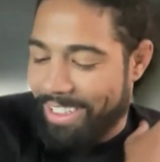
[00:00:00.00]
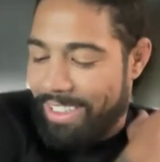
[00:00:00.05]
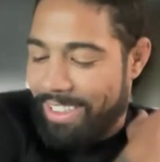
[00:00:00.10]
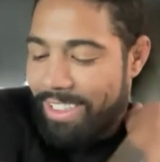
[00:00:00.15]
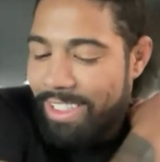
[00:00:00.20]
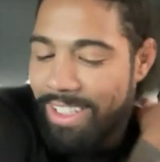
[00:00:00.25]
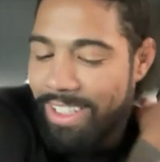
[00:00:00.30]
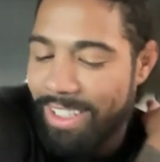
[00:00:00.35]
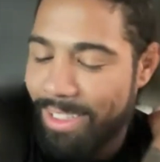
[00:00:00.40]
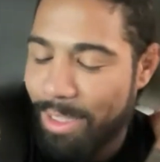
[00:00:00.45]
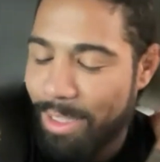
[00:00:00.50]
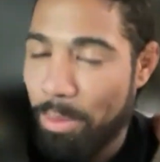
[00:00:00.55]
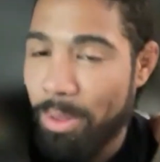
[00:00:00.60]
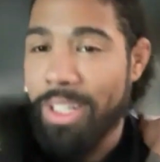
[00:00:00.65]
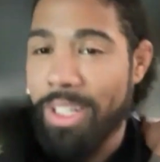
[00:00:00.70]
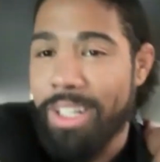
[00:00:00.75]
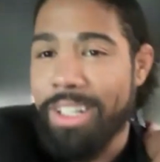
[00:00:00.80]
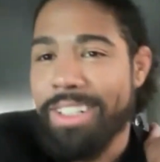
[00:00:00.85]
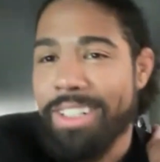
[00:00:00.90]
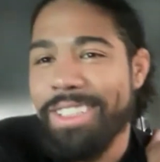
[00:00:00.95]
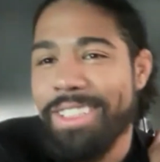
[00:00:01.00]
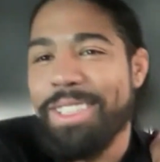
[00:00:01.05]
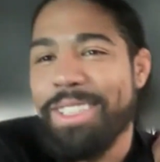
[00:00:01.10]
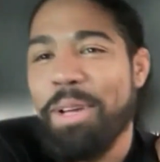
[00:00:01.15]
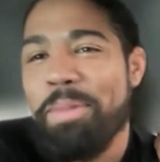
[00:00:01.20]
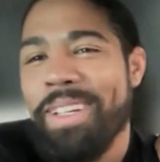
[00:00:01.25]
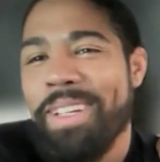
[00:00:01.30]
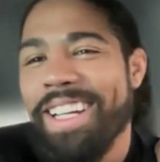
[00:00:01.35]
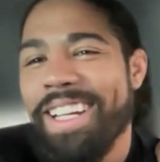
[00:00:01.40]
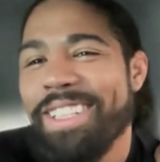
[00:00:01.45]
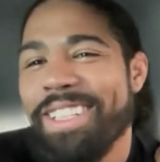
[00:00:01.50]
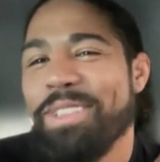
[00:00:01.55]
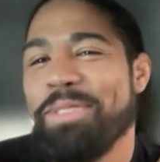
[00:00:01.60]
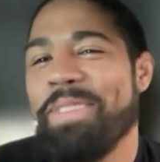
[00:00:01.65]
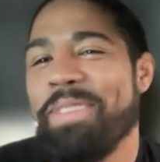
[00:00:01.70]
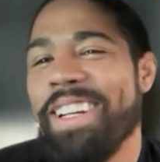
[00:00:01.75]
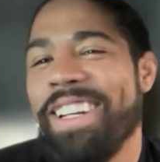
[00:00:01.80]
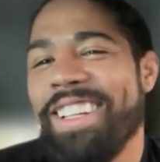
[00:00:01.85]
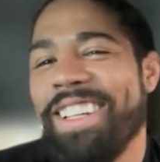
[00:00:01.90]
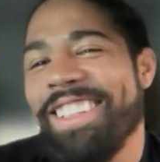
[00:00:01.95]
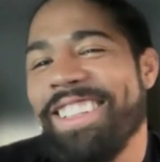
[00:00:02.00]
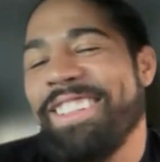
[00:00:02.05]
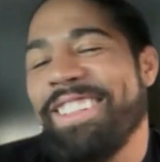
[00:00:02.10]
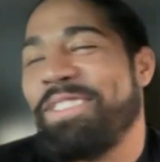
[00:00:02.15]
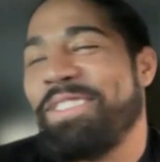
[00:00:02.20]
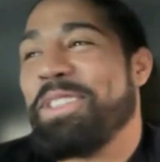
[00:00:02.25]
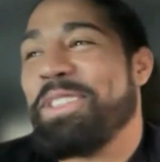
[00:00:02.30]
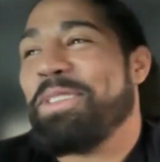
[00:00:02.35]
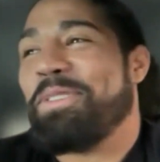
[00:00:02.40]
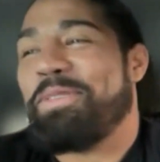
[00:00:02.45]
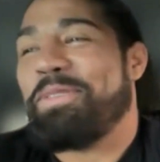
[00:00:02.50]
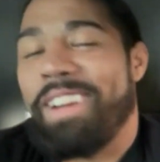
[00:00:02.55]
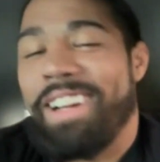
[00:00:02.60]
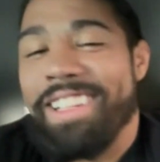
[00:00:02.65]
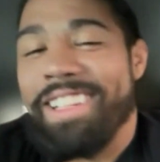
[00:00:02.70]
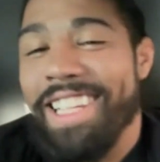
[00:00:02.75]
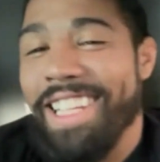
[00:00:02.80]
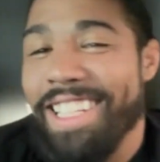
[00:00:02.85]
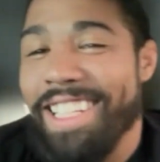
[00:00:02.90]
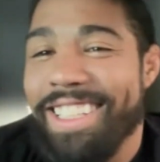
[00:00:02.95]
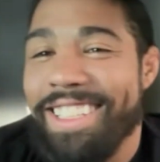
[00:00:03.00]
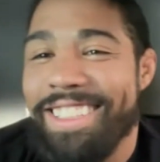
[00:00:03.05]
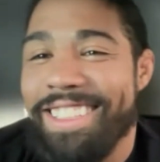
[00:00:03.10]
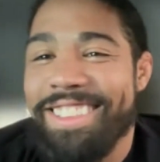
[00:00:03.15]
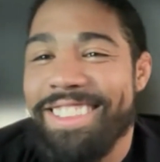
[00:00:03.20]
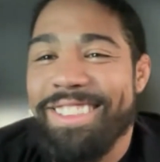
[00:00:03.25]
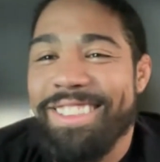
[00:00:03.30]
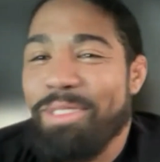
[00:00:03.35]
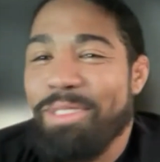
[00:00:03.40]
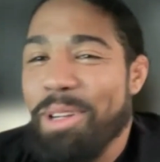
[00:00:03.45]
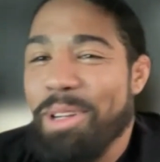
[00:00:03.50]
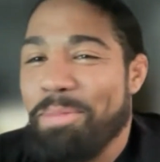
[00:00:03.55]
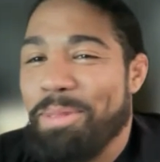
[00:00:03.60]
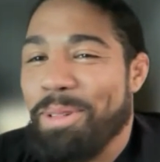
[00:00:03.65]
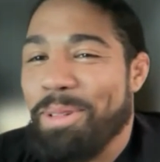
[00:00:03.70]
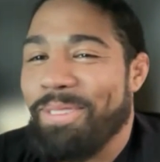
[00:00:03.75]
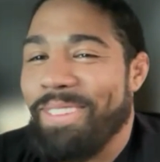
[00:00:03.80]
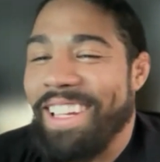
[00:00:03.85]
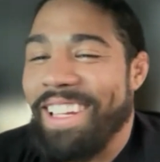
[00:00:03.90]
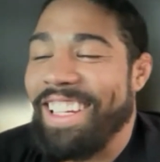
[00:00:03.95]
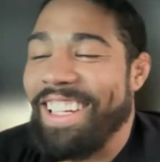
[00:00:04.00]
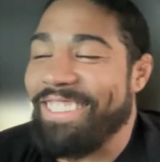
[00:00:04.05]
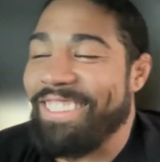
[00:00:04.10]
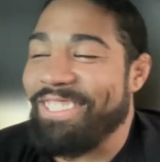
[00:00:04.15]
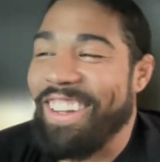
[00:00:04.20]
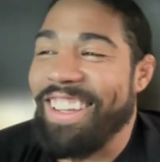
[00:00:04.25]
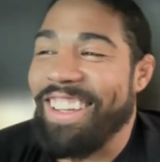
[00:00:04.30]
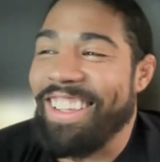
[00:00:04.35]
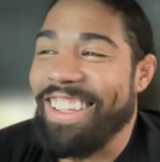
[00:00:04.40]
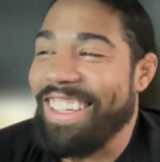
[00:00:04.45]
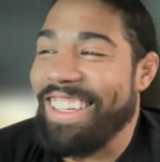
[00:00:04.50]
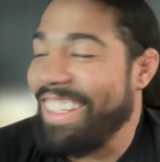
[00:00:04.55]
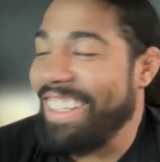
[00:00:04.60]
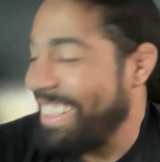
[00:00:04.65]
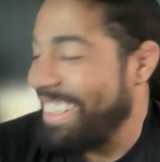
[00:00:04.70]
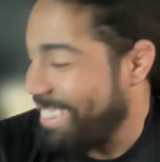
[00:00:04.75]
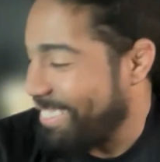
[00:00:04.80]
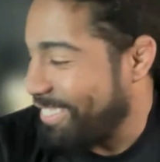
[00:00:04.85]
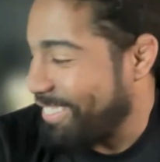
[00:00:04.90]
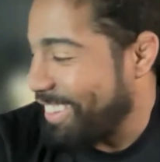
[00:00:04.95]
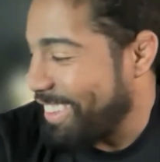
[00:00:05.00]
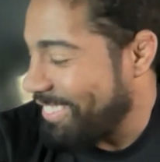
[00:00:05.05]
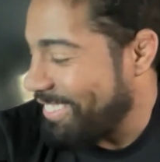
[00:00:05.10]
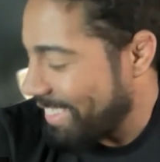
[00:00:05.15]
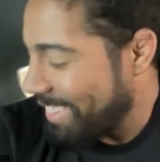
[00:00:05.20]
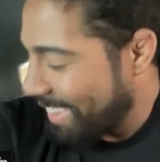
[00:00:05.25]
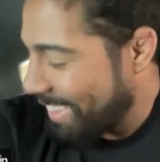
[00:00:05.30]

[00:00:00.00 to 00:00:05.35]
no, to be honest, I mean, I do make a lot of food. my lady's the whipper, man. My lady can whip